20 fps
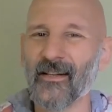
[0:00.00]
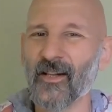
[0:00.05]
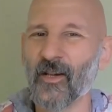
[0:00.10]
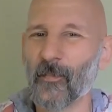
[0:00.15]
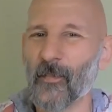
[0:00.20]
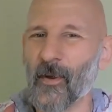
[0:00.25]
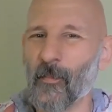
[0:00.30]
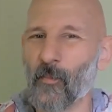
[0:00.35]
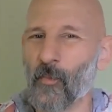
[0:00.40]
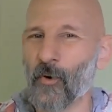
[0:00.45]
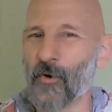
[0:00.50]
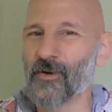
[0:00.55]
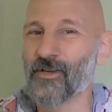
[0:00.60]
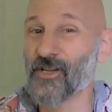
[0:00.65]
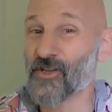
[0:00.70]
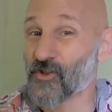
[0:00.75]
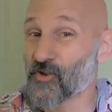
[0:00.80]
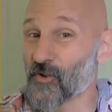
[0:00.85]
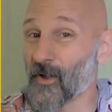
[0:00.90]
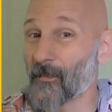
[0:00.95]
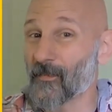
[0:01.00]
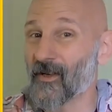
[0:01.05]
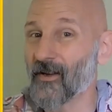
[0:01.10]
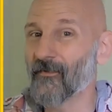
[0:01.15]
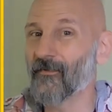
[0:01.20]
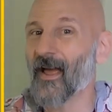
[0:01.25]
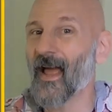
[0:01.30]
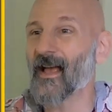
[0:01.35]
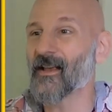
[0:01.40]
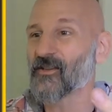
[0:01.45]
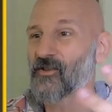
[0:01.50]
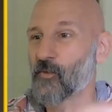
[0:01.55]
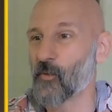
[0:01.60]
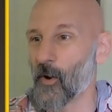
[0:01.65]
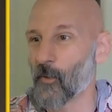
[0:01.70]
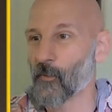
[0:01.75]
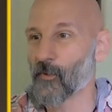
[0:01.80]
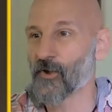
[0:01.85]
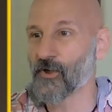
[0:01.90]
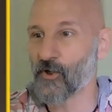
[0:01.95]
little bit more descriptive as to
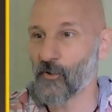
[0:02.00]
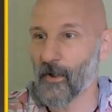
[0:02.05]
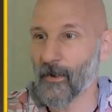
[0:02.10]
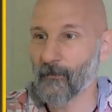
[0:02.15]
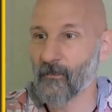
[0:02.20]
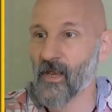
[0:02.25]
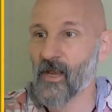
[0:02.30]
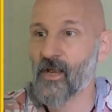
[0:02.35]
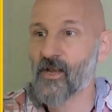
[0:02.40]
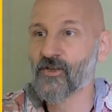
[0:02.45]
what we're doing.